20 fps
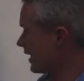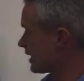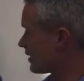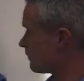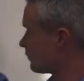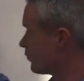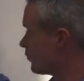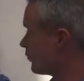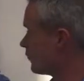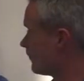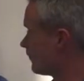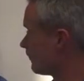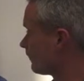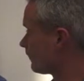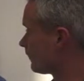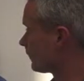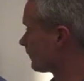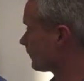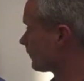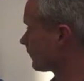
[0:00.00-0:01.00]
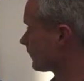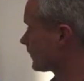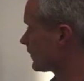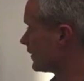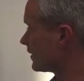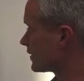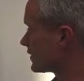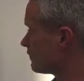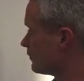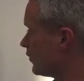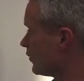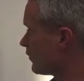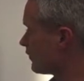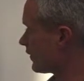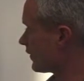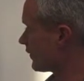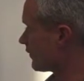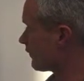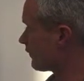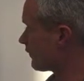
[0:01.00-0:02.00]
animal that's
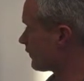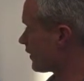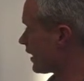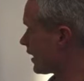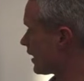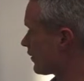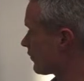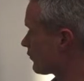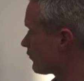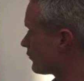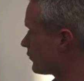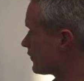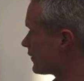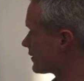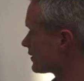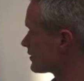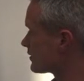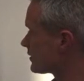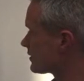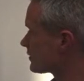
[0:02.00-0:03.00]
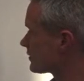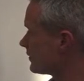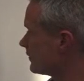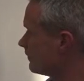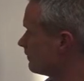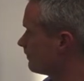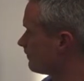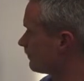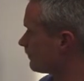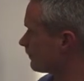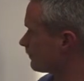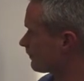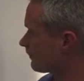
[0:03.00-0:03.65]
moving through the system,